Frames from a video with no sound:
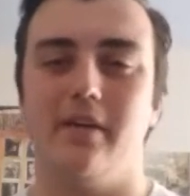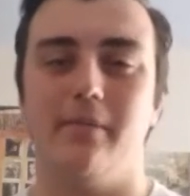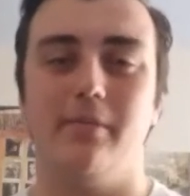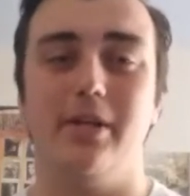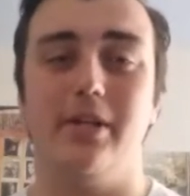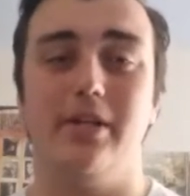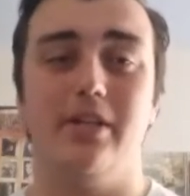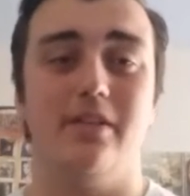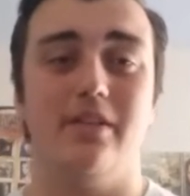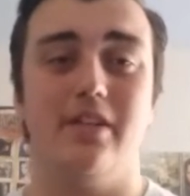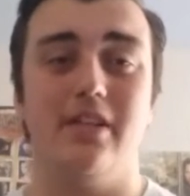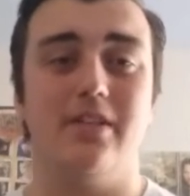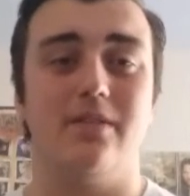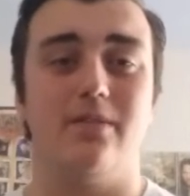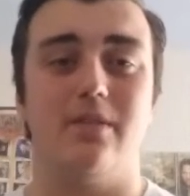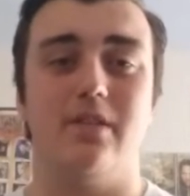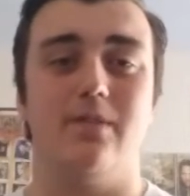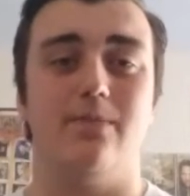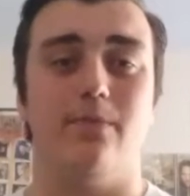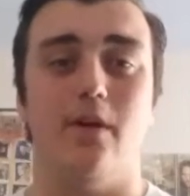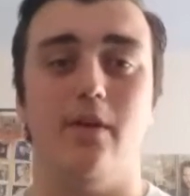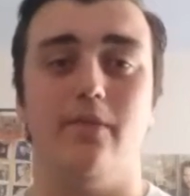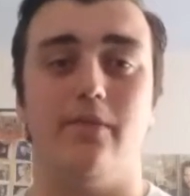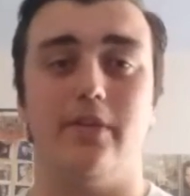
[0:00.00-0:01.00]
I mean, he's,
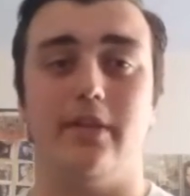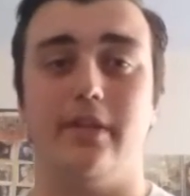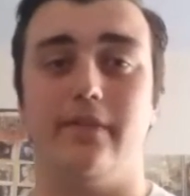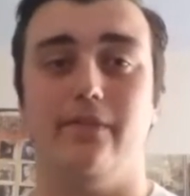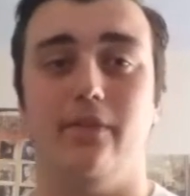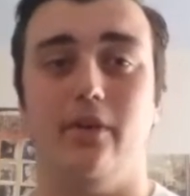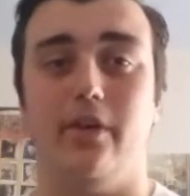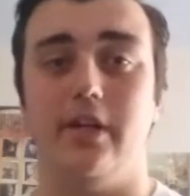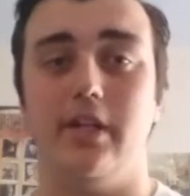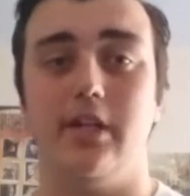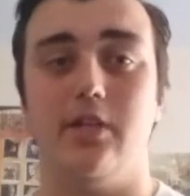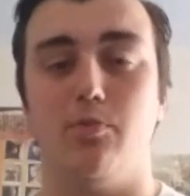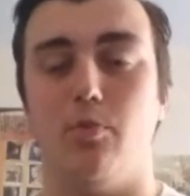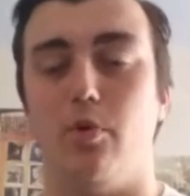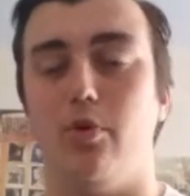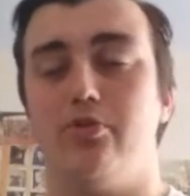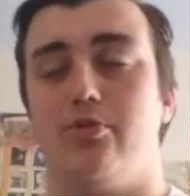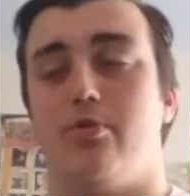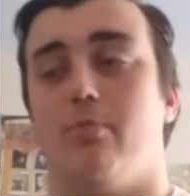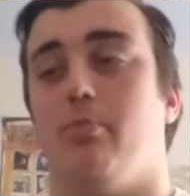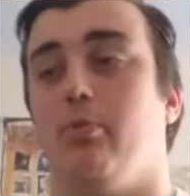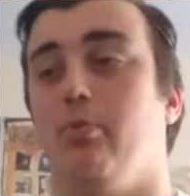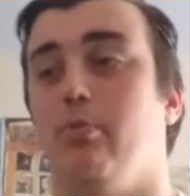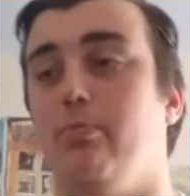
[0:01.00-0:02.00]
he's perfectly fine. He's
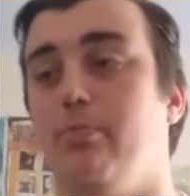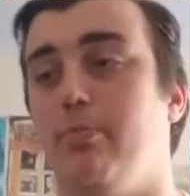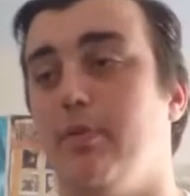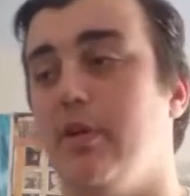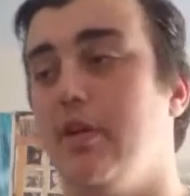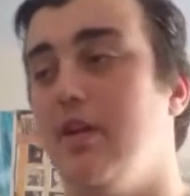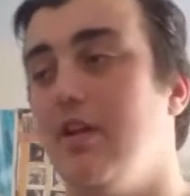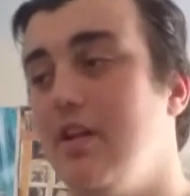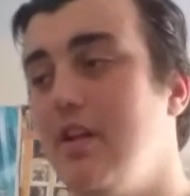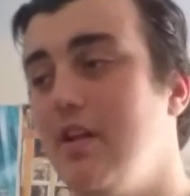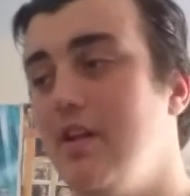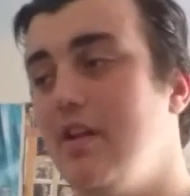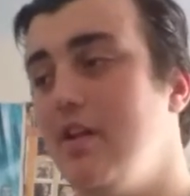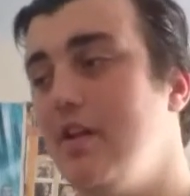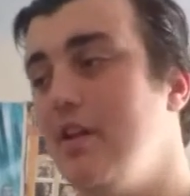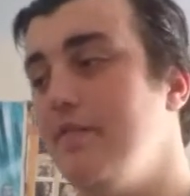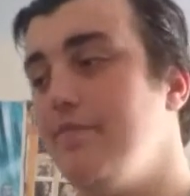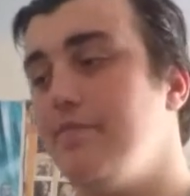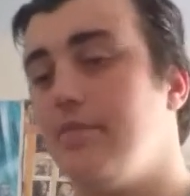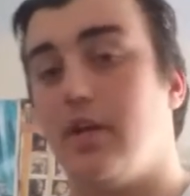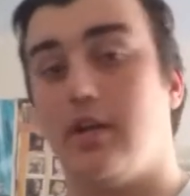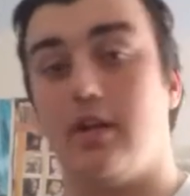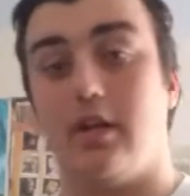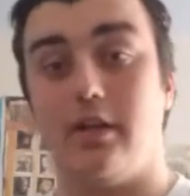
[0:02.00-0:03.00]
watchable, but
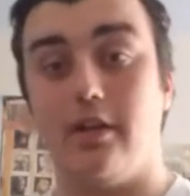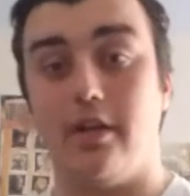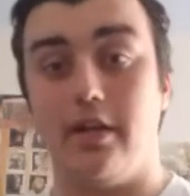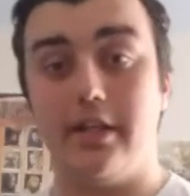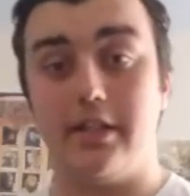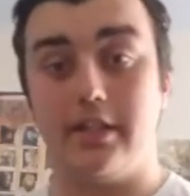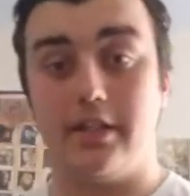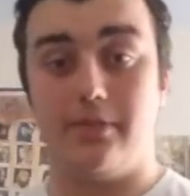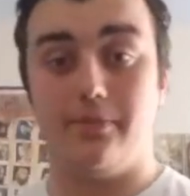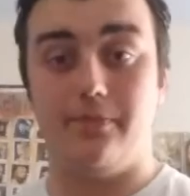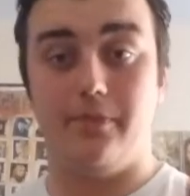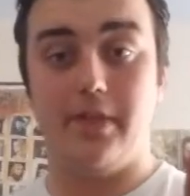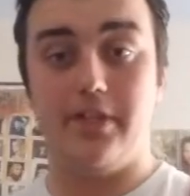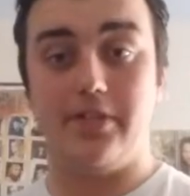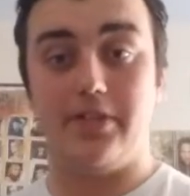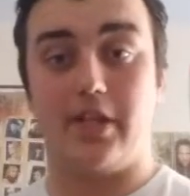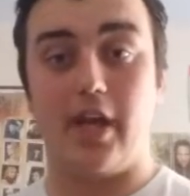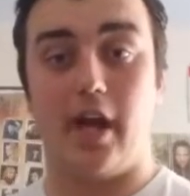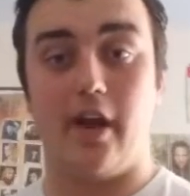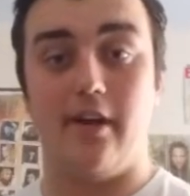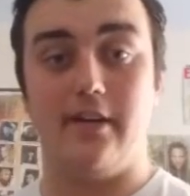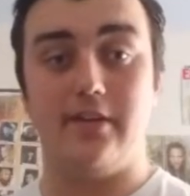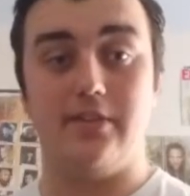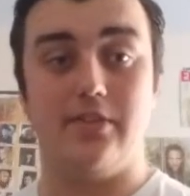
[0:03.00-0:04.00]
and I like his
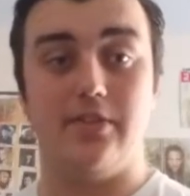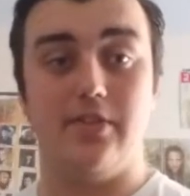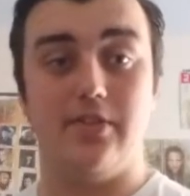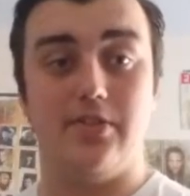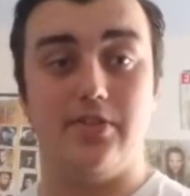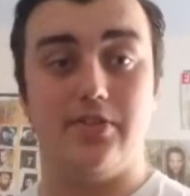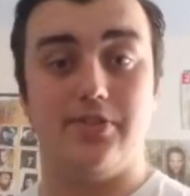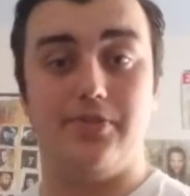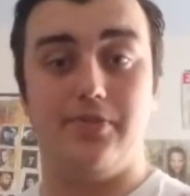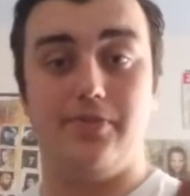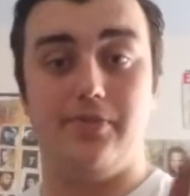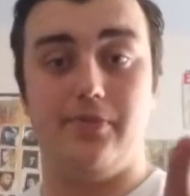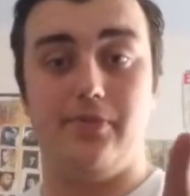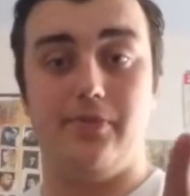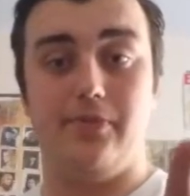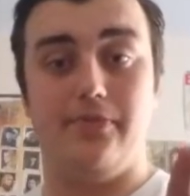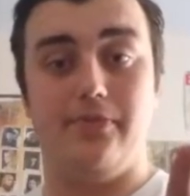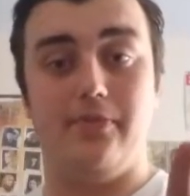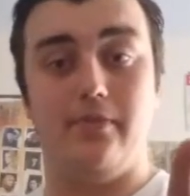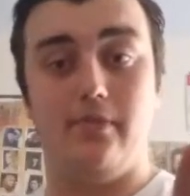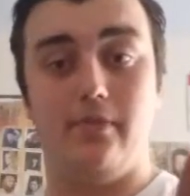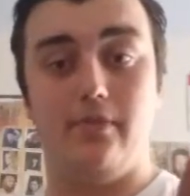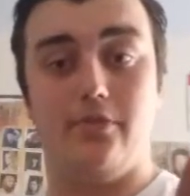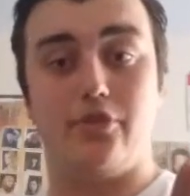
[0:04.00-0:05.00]
character's
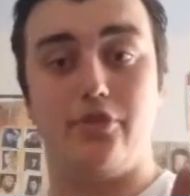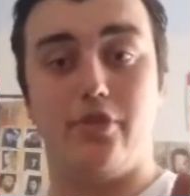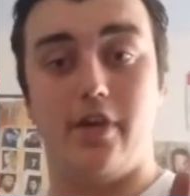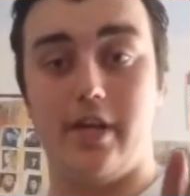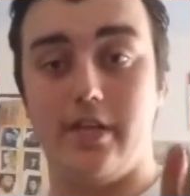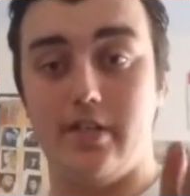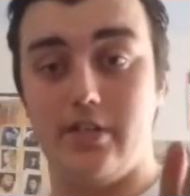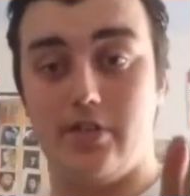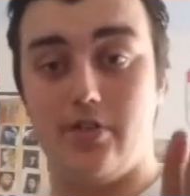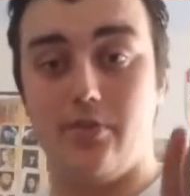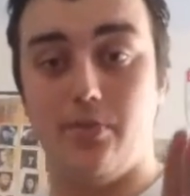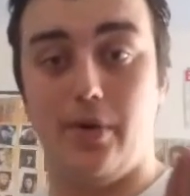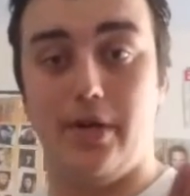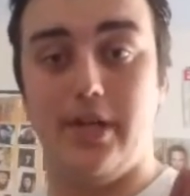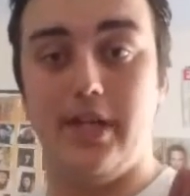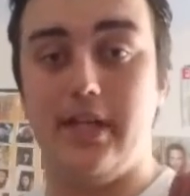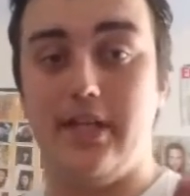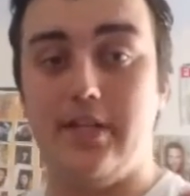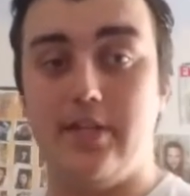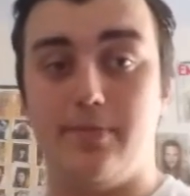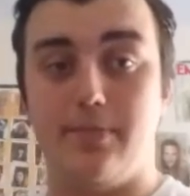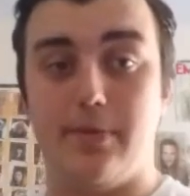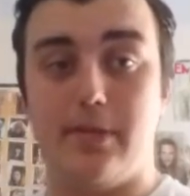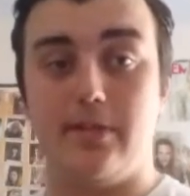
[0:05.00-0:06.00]
traits, the way
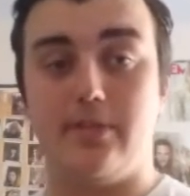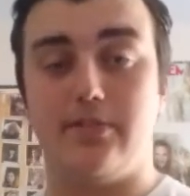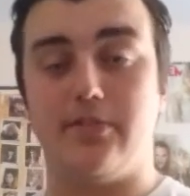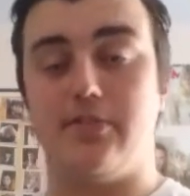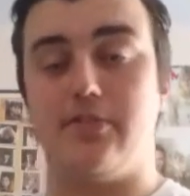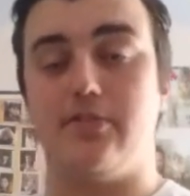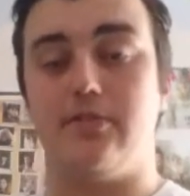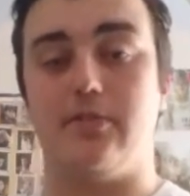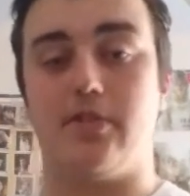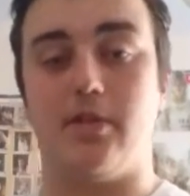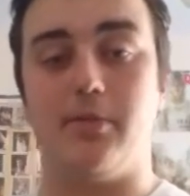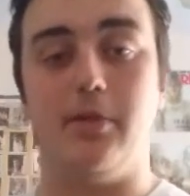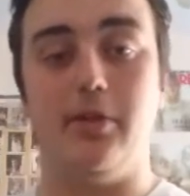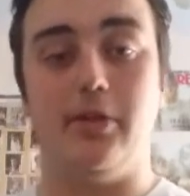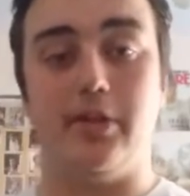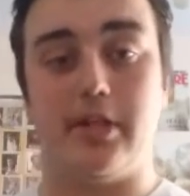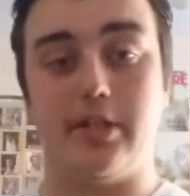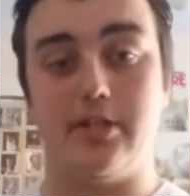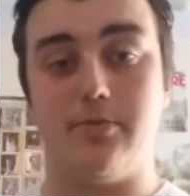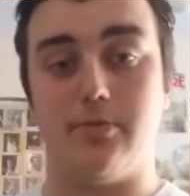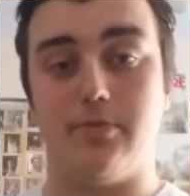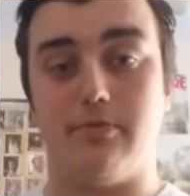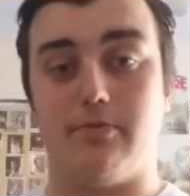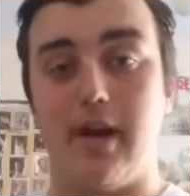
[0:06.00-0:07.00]
he speaks,
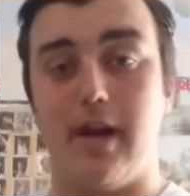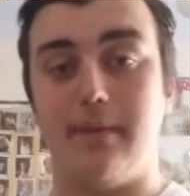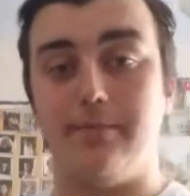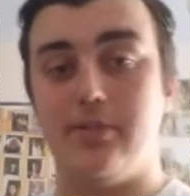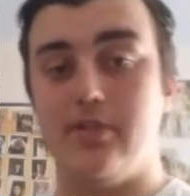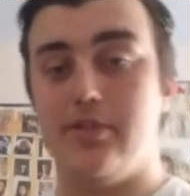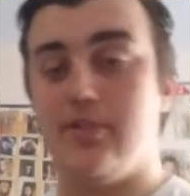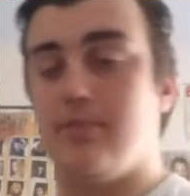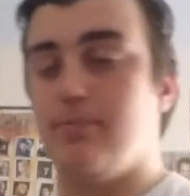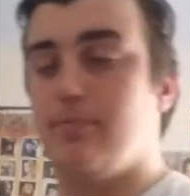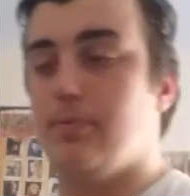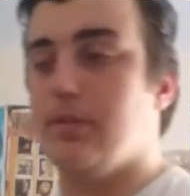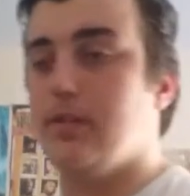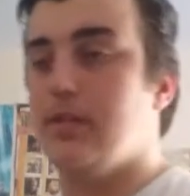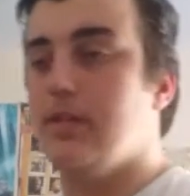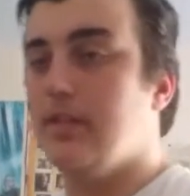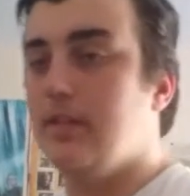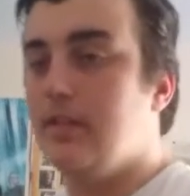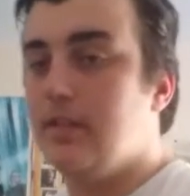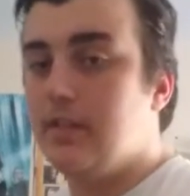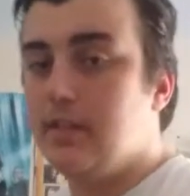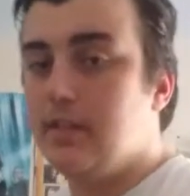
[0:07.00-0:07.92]
communicates with the Raptors. But